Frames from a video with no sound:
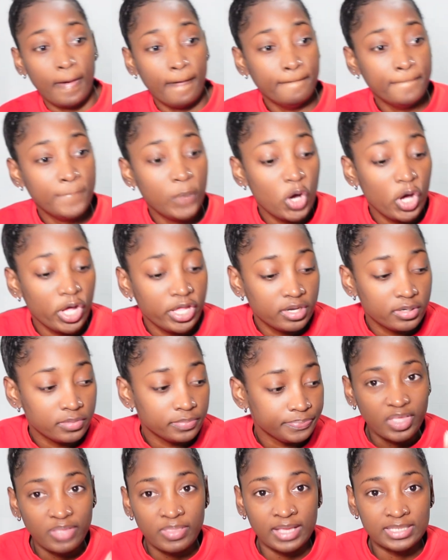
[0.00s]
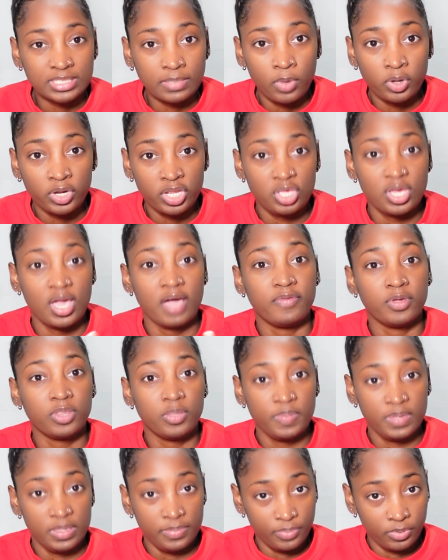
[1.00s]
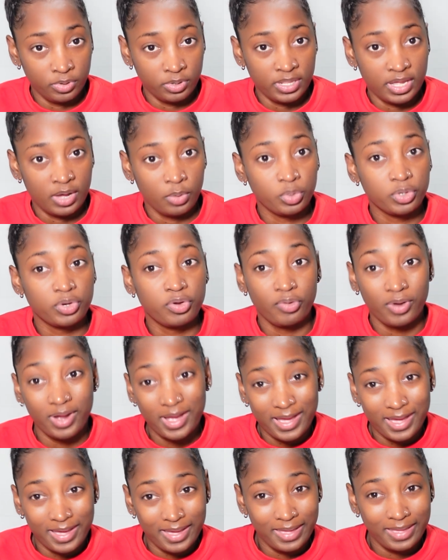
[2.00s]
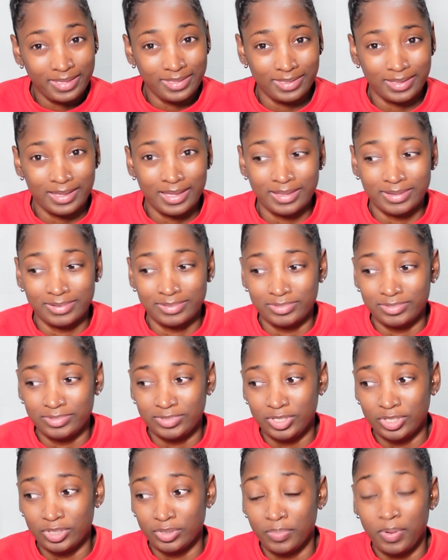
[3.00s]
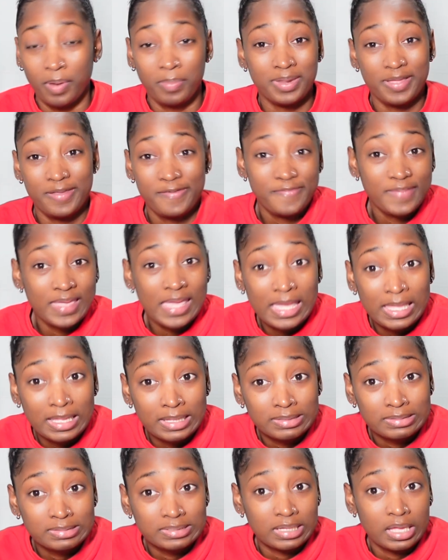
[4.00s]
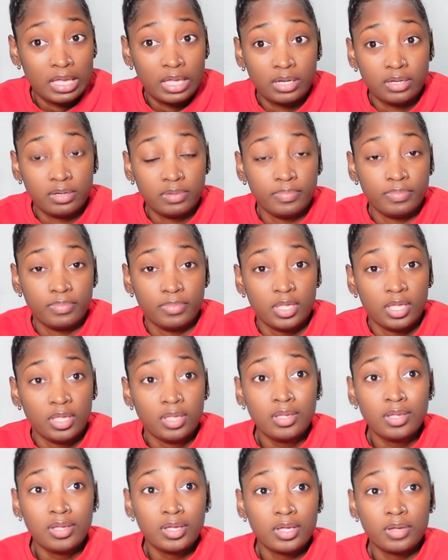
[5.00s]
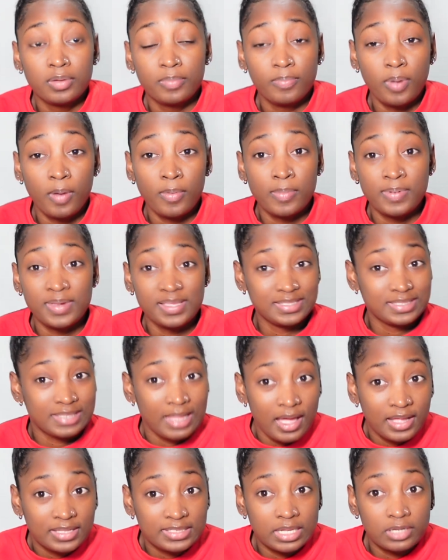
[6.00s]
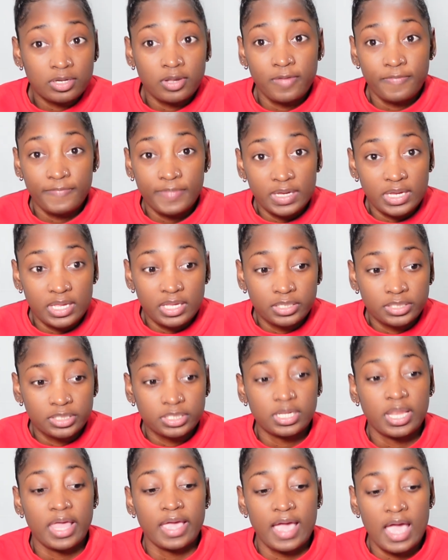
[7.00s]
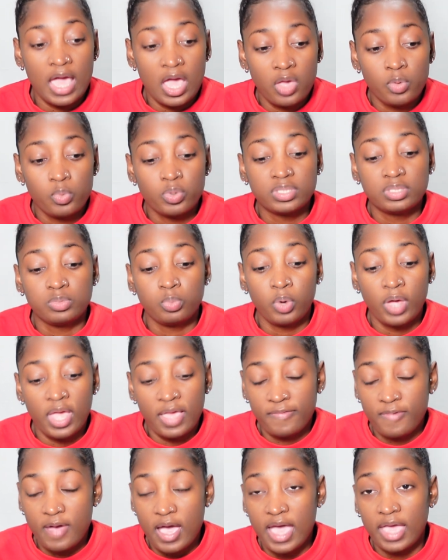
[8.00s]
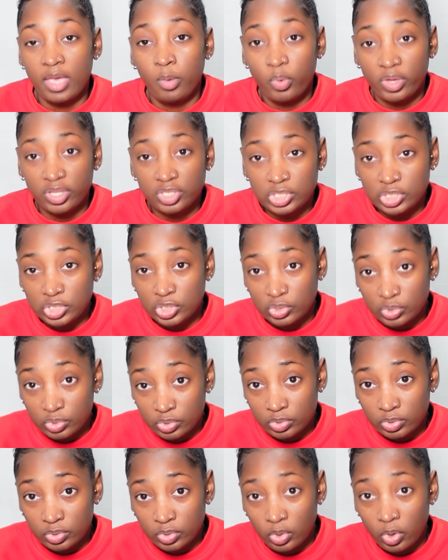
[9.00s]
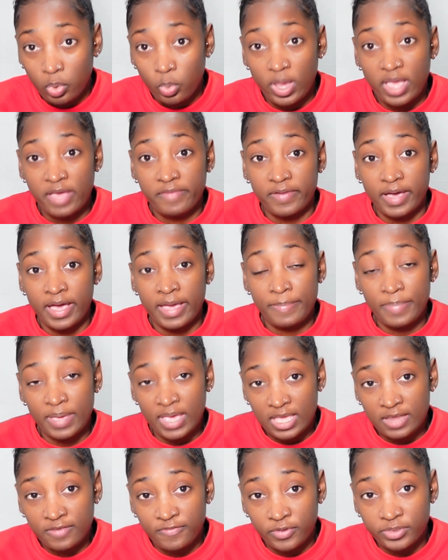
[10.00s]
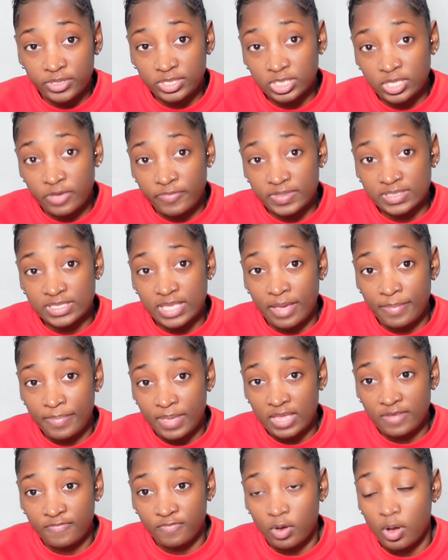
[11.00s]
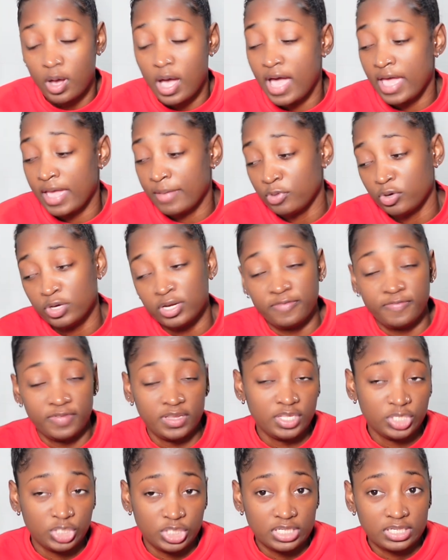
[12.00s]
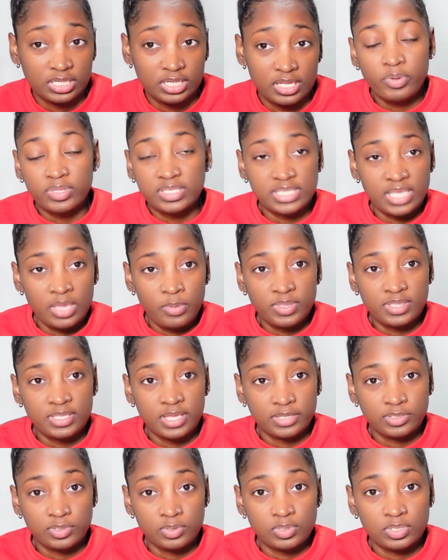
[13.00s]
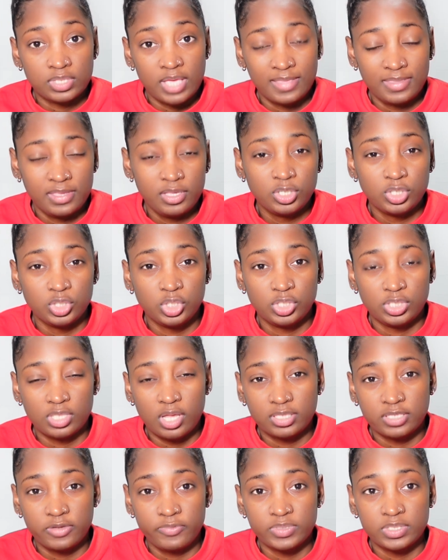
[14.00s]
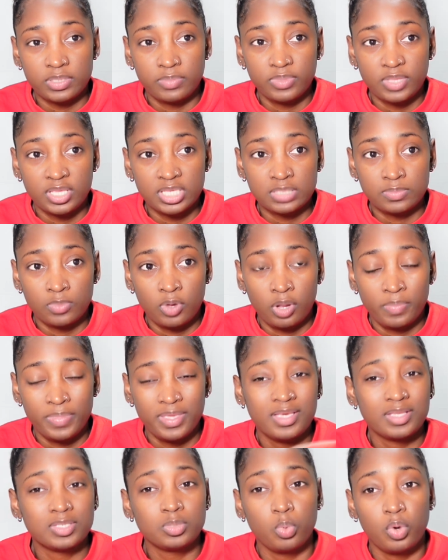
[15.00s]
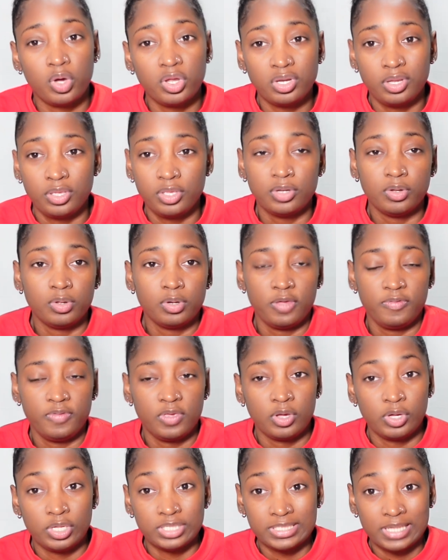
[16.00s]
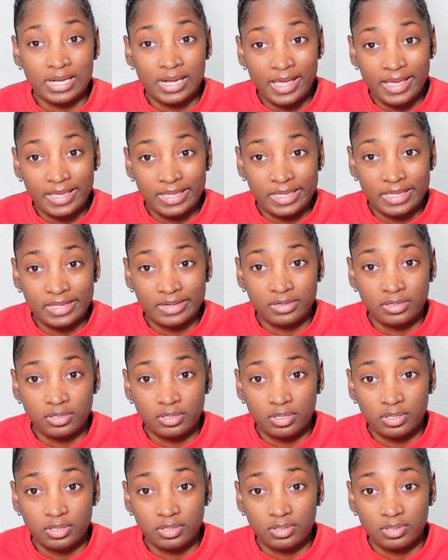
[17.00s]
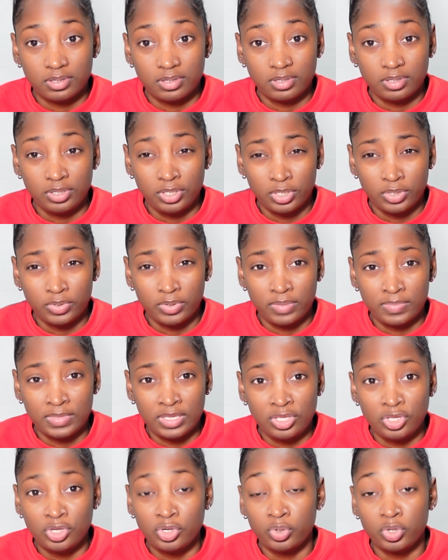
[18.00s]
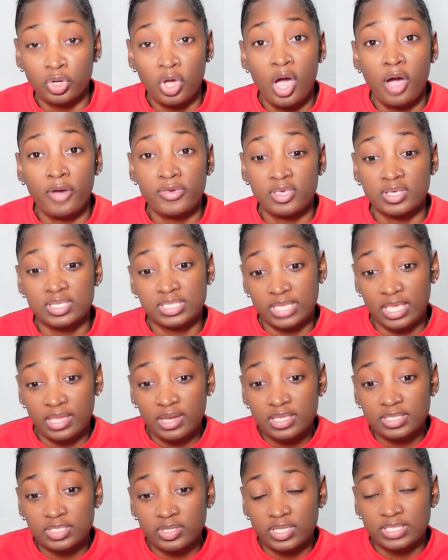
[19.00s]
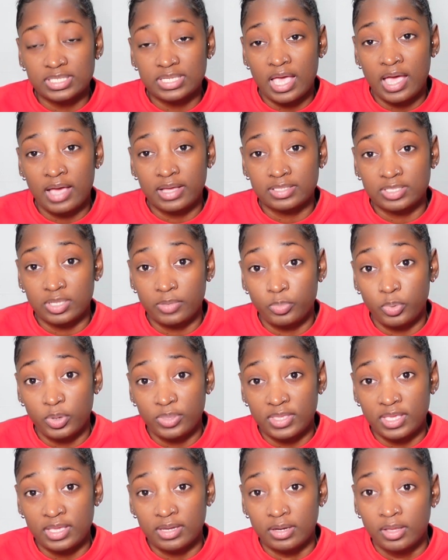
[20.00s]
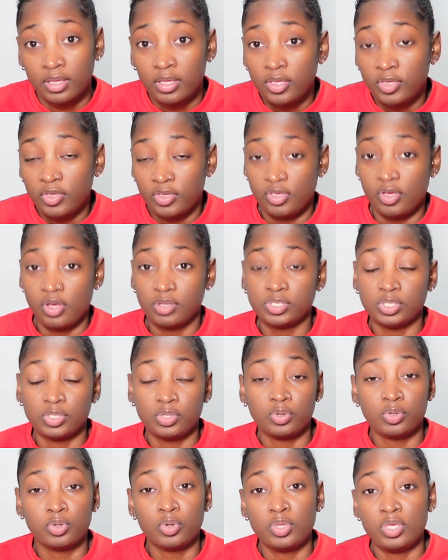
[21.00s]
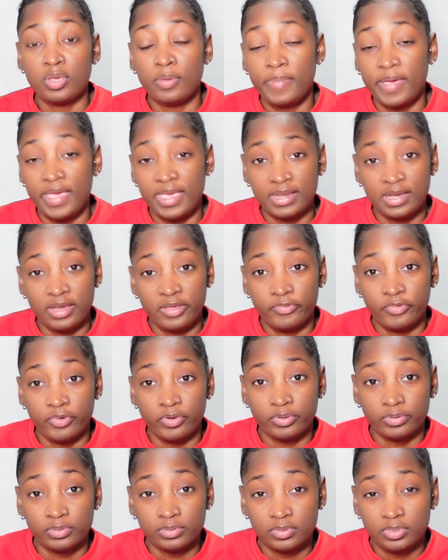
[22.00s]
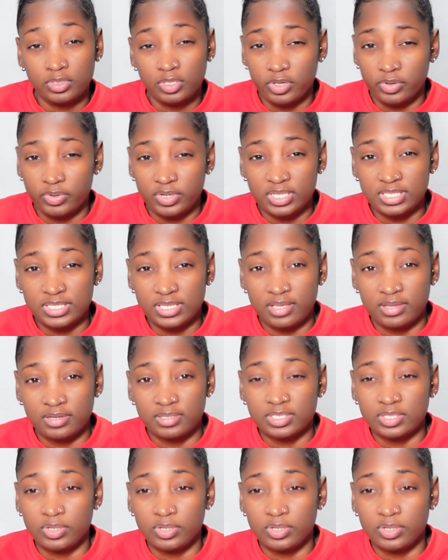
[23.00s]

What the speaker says: But that's about it. You have other people that would cry and, you know, probably faint and probably start and not finish. Like I would, whatever I went to do or whatever I paid for, the service that I paid for, I am going to finish it. I would say with tattoos, I think you should start off with something small, because one, you don't know if you're going to like it, you know what I mean? You don't know how your skin is going to act up with it. You also don't know your pain level, you understand?